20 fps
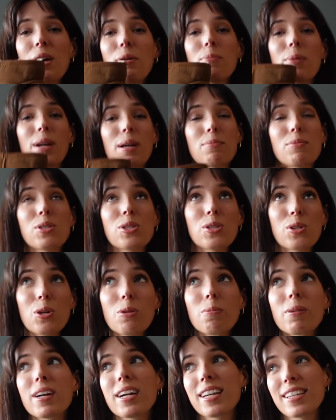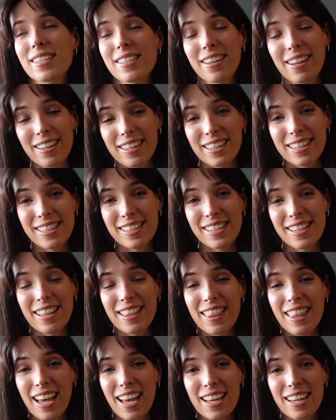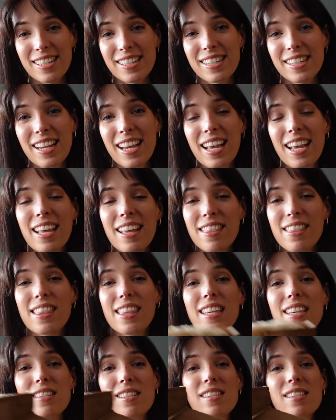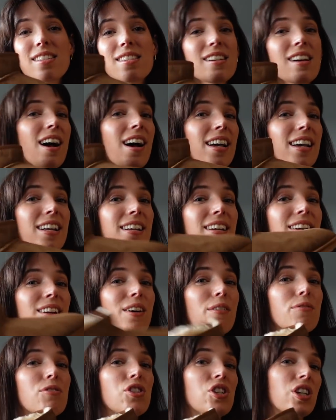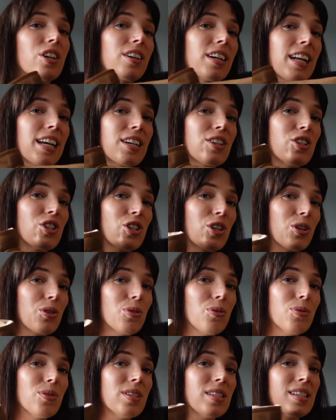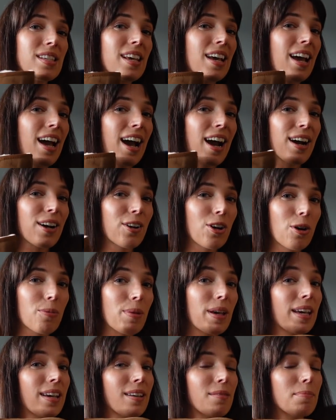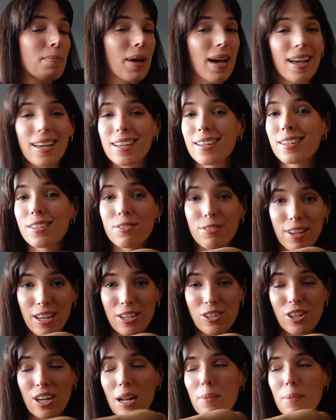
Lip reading: but I'm super excited that these style of shearling shoes are coming back into fashion.